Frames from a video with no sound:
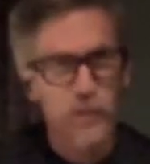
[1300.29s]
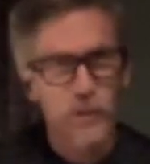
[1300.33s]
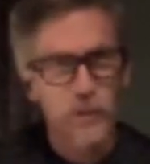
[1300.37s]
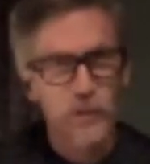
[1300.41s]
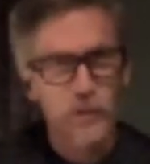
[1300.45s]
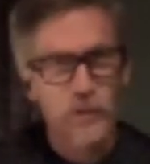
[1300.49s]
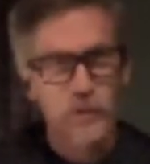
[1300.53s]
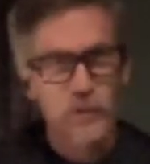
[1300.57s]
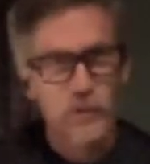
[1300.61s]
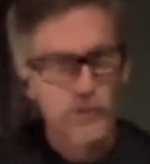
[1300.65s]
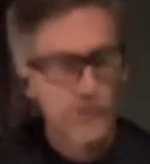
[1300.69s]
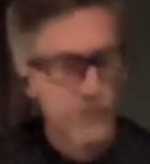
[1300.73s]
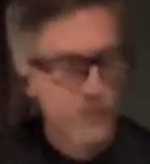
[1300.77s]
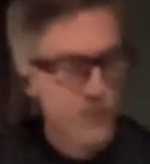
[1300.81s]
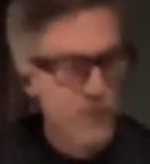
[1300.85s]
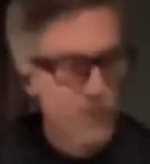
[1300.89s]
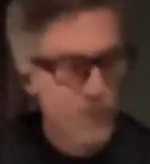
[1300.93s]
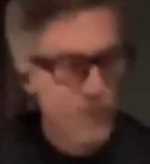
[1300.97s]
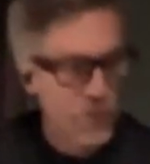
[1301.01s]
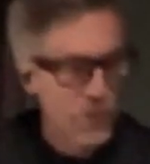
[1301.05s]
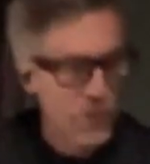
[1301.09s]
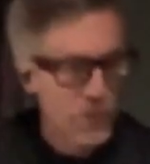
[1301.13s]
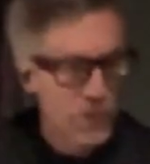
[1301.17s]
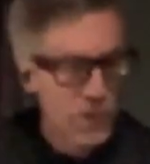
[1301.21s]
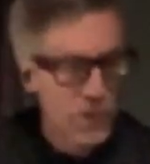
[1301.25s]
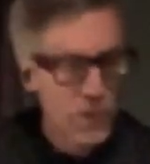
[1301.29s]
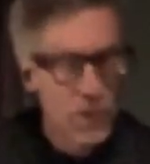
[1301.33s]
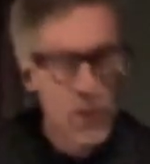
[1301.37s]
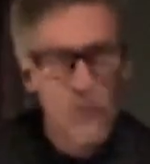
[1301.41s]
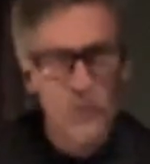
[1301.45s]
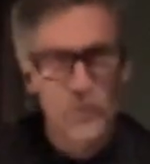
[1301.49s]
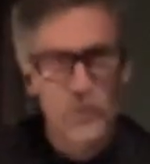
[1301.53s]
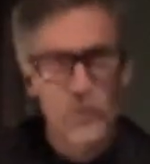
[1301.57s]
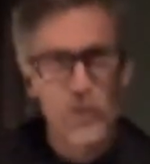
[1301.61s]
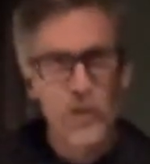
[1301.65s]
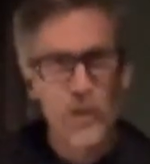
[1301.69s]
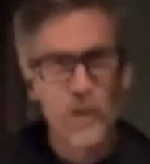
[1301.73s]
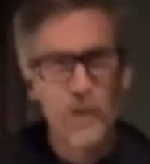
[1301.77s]
they're the
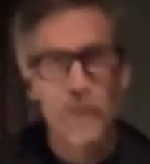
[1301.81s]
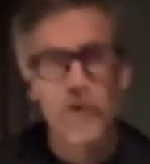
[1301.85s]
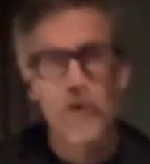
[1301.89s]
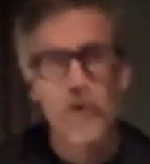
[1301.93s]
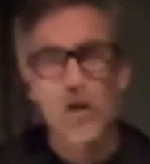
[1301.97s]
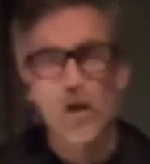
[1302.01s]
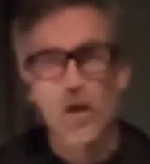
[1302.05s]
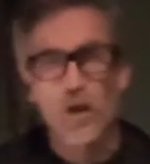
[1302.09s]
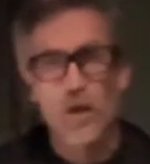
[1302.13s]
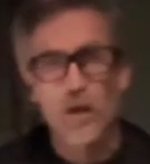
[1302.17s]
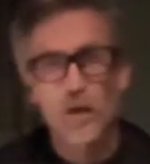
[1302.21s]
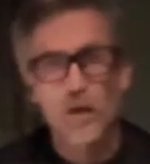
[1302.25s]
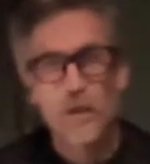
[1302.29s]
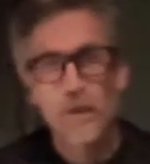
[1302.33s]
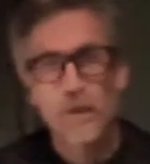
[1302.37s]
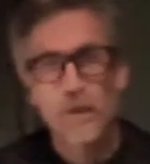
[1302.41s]
lugs are not even on.